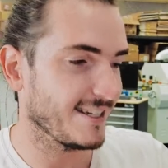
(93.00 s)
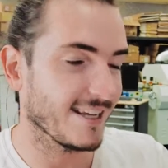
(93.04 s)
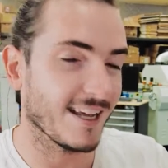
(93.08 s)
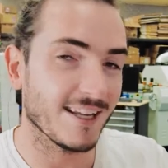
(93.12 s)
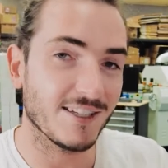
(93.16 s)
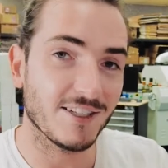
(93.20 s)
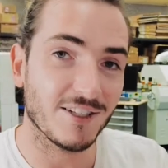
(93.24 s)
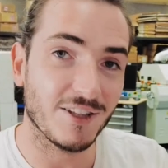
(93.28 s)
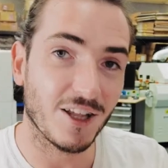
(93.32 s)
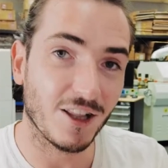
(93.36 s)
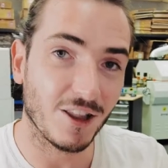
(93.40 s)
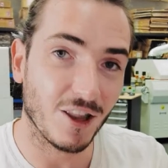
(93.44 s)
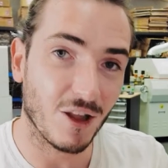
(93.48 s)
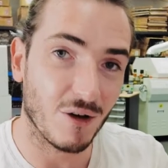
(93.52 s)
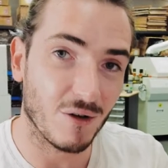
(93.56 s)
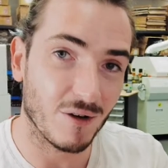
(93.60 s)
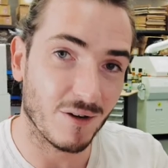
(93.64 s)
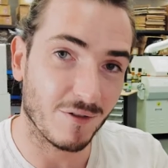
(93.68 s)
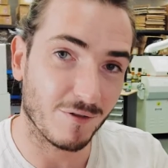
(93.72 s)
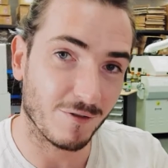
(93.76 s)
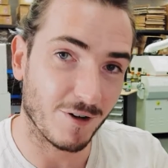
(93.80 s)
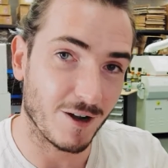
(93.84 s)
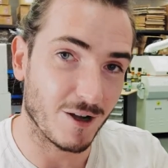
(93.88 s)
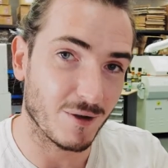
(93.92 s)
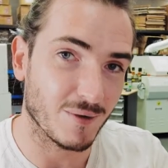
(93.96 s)
to get to the lower
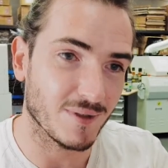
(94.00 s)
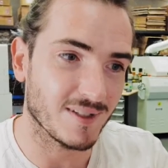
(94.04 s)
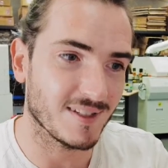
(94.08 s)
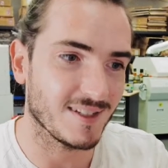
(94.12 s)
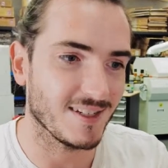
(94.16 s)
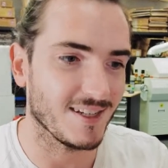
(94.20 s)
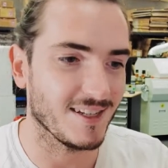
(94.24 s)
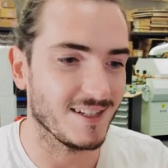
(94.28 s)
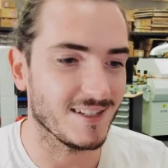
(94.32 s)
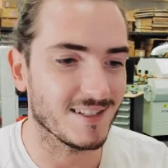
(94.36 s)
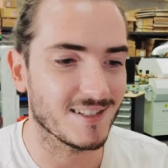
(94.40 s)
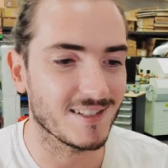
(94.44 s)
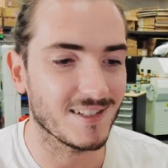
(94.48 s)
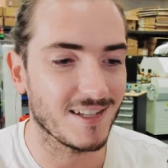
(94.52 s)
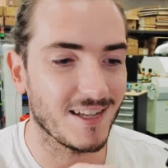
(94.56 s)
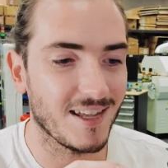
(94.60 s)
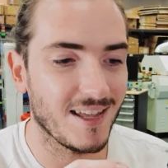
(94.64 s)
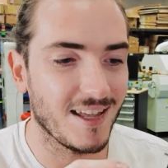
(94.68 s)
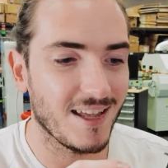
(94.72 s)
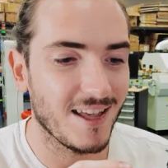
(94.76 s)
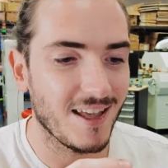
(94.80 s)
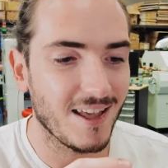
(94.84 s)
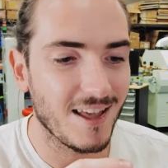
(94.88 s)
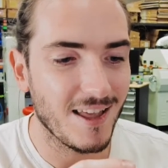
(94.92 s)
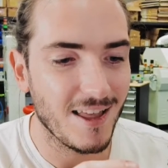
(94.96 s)
frequencies,
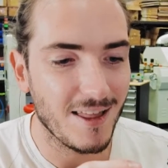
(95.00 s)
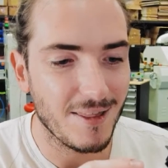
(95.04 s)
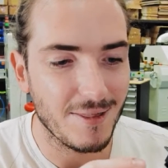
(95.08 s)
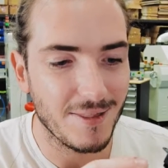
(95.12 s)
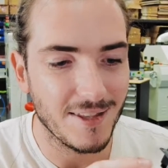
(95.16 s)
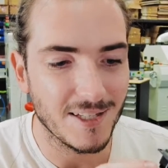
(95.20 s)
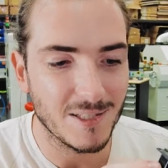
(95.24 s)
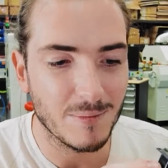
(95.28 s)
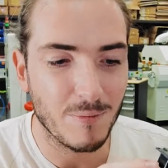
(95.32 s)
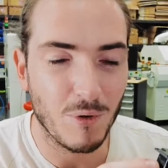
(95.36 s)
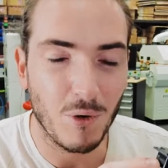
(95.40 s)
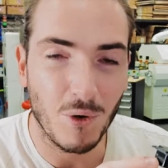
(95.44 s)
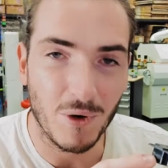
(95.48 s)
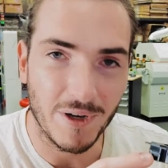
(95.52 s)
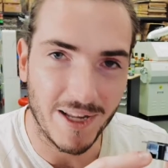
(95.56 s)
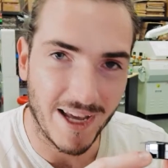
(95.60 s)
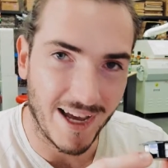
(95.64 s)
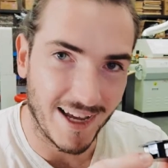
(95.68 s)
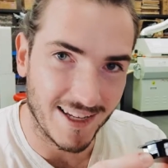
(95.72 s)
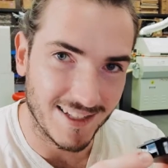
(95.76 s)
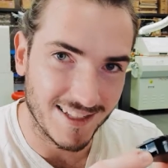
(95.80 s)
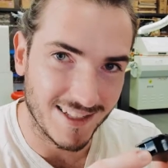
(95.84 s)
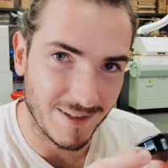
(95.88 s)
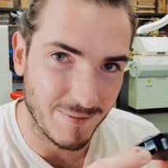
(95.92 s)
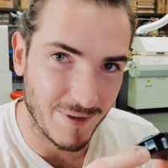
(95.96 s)
this port
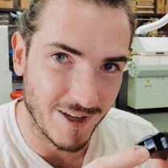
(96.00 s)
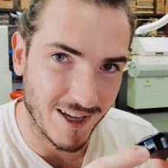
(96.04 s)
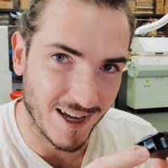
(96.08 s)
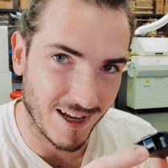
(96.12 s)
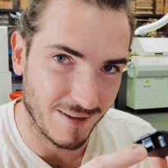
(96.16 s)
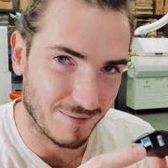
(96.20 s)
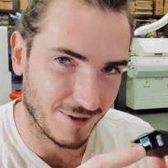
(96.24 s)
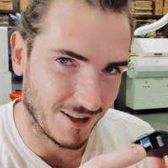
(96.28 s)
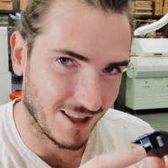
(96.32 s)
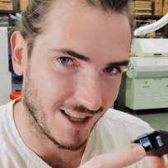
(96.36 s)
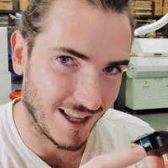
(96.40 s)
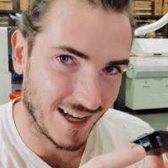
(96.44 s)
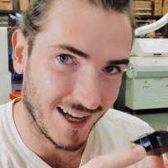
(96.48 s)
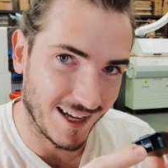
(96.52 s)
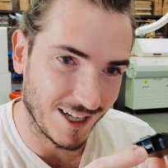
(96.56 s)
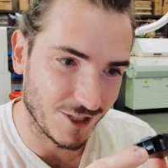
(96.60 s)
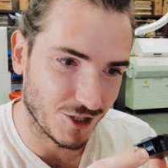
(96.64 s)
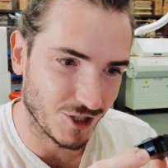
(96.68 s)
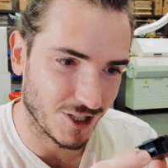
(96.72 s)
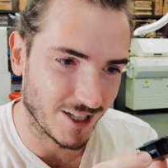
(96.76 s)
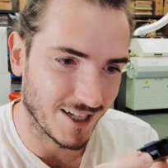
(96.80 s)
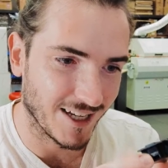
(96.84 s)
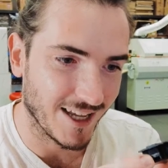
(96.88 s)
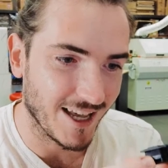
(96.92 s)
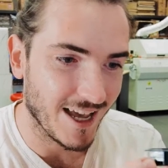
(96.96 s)
has to become
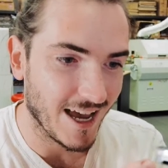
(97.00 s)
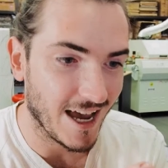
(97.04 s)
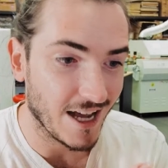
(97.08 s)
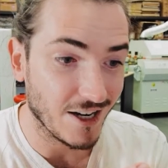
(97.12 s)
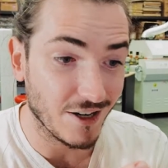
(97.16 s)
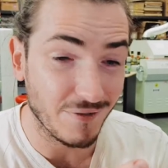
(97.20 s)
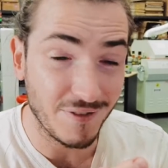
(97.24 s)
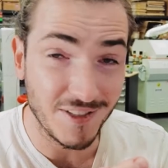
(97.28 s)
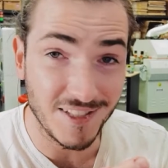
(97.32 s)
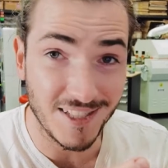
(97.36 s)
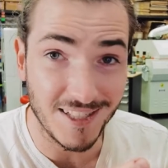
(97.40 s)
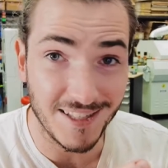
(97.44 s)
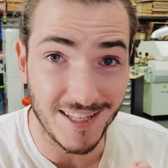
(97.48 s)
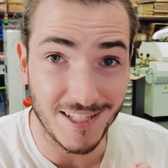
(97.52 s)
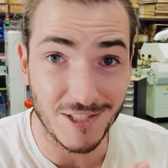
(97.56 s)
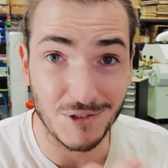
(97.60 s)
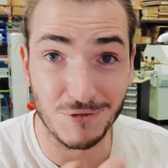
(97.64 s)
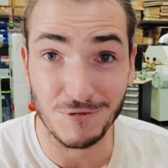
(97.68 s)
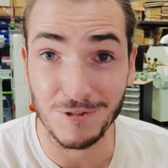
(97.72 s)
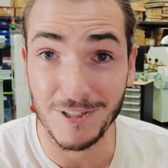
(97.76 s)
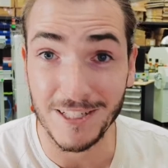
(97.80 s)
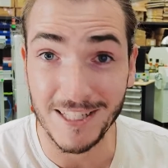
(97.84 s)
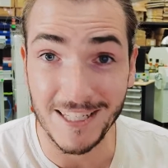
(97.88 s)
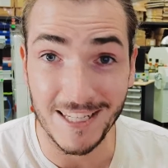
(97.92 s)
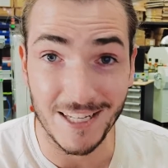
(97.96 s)
larger. And obviously that's
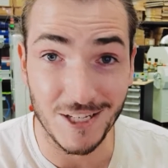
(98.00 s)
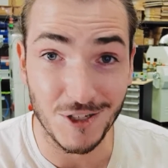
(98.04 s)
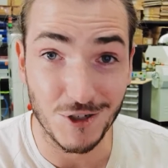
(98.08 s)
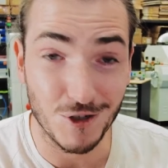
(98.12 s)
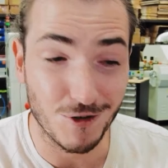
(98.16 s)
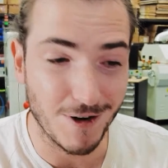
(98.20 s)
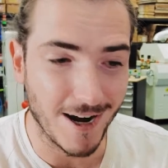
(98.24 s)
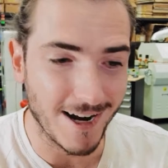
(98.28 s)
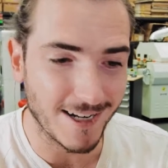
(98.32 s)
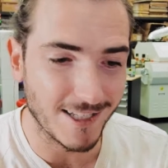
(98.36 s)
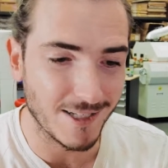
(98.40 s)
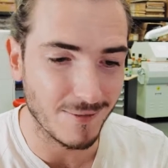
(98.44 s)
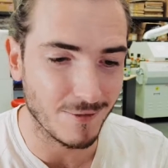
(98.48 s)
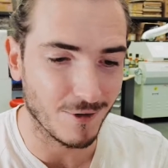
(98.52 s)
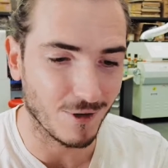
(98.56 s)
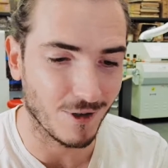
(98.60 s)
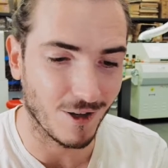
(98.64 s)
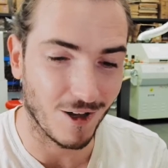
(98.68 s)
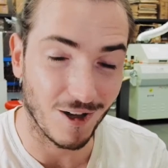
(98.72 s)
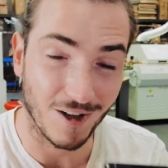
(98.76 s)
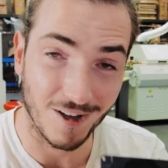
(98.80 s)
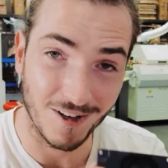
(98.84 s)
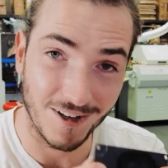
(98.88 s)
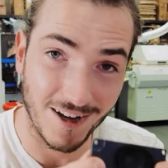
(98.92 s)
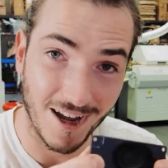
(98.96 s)
really intractable
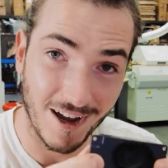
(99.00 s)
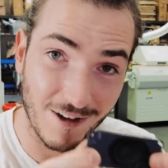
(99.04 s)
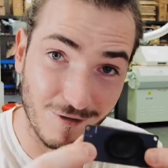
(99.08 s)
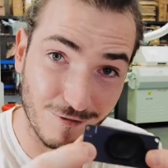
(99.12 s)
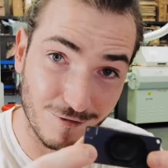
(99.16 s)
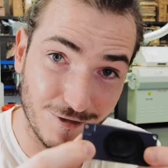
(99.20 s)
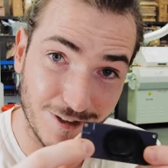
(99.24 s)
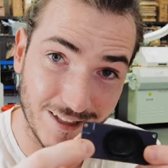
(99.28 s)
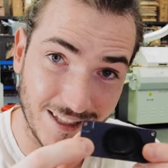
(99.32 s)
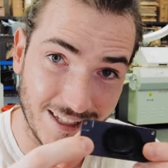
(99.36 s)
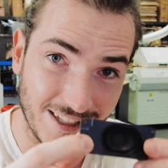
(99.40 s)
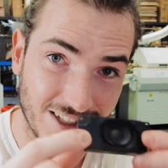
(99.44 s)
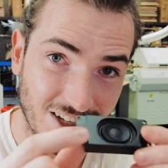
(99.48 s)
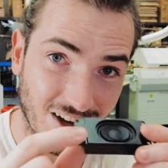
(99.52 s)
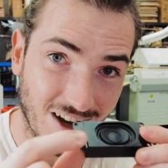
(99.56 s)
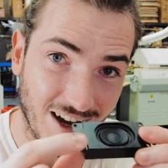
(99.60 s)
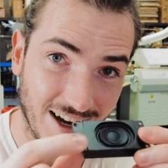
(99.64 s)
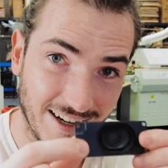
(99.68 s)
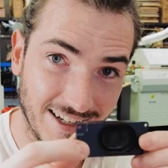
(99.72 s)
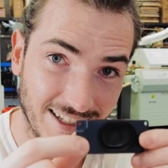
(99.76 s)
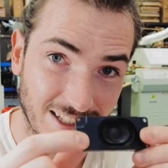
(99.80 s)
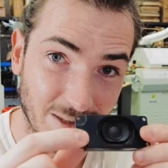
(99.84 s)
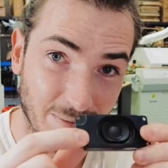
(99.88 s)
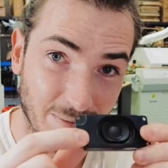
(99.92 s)
on a really tiny